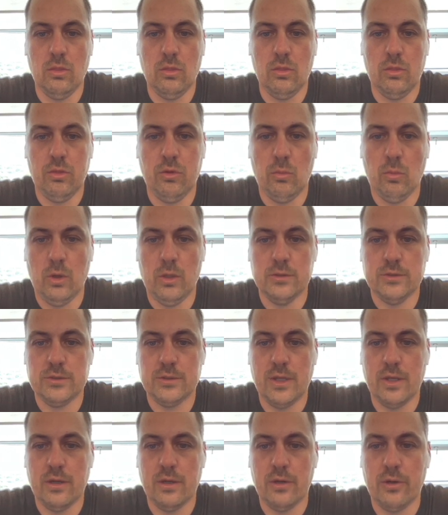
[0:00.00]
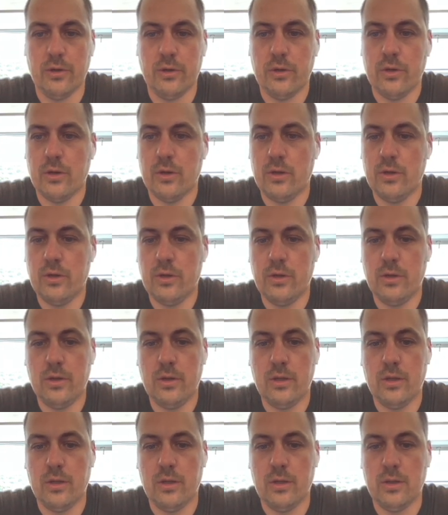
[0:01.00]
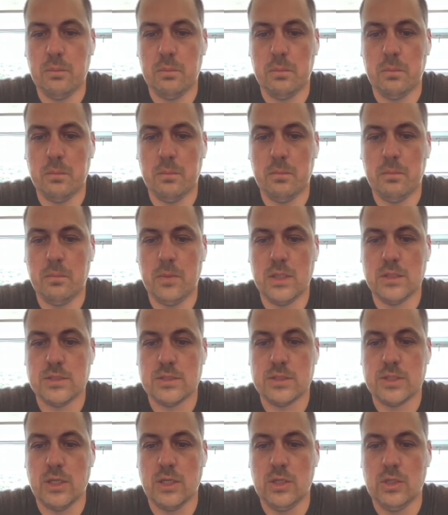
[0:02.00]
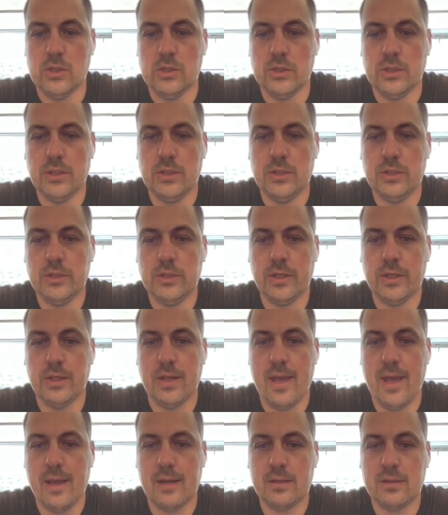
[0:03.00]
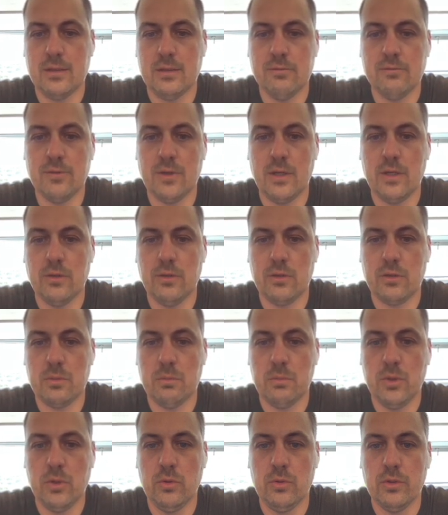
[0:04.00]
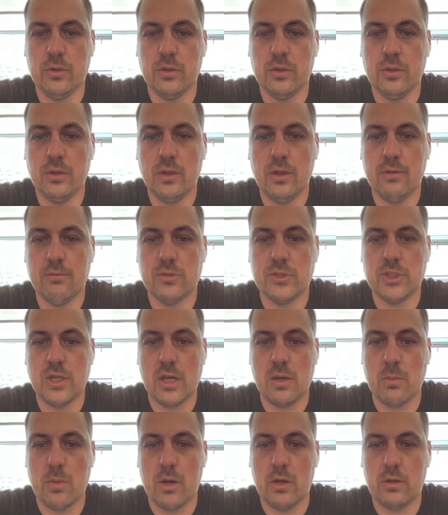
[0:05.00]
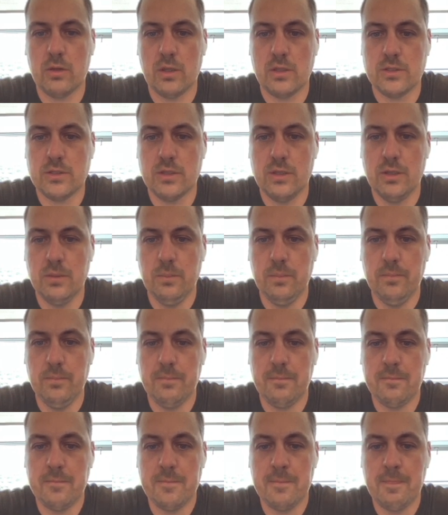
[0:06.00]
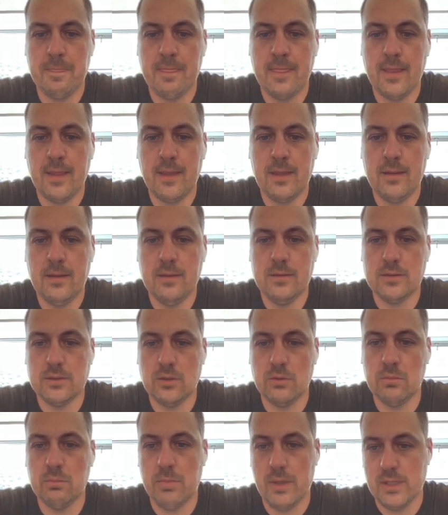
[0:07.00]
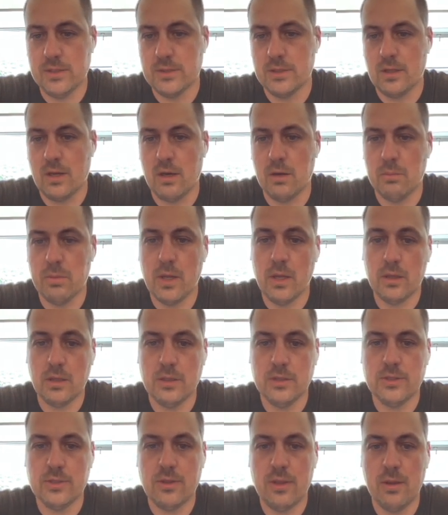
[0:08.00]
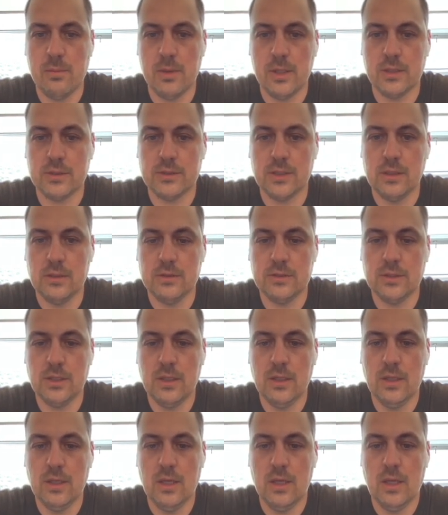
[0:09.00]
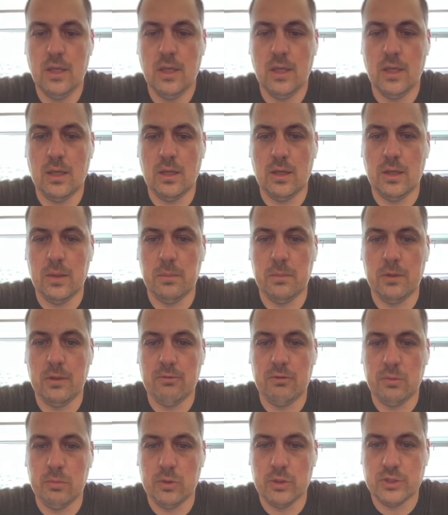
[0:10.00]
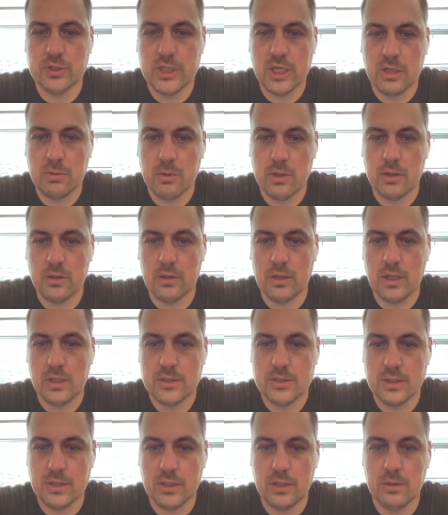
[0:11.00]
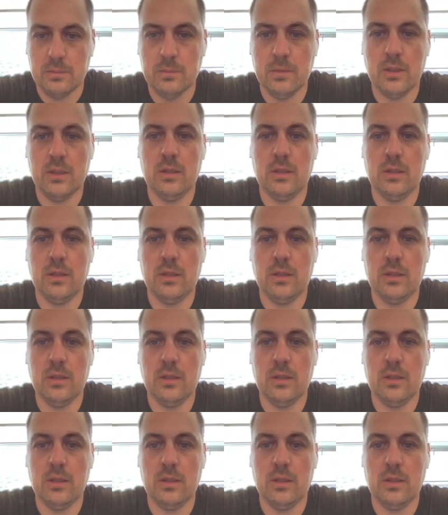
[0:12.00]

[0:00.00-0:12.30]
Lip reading: the ones that are installed and active on your computer have a check mark next to them. So basic R package, that makes sense. If you put a check mark next to them,